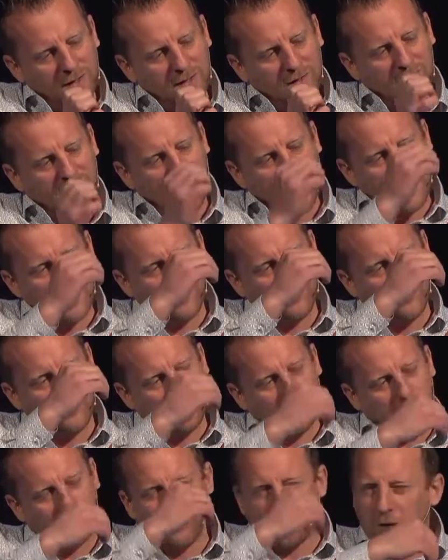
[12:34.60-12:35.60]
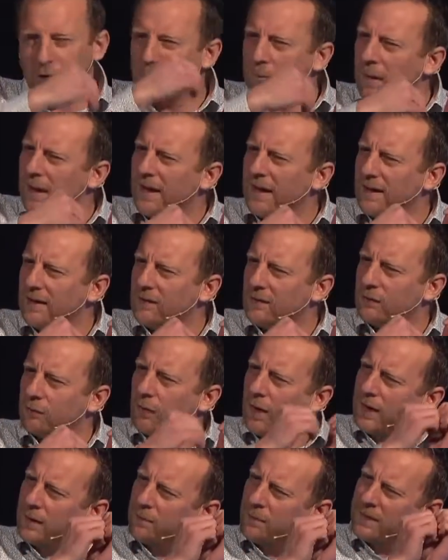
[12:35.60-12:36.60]
has this space,
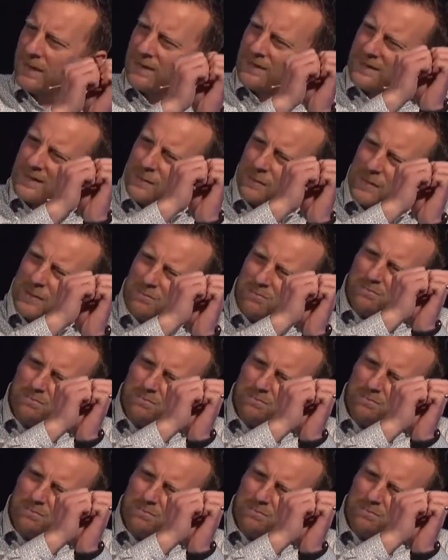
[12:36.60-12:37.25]
right? Because it's been